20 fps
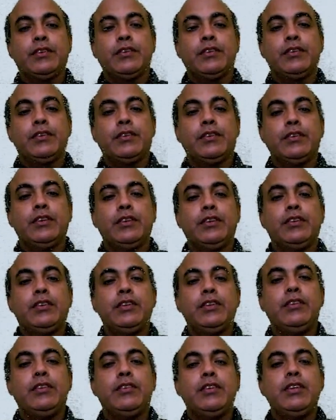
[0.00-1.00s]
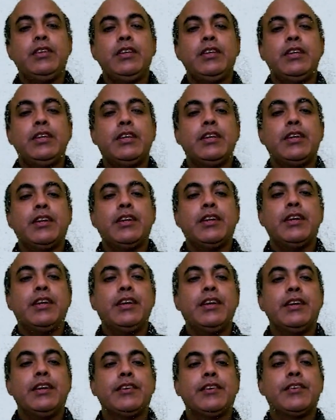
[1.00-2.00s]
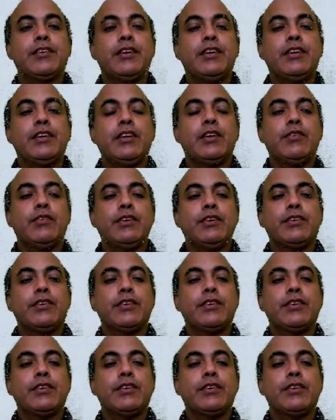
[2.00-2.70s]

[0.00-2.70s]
This is the regression equation.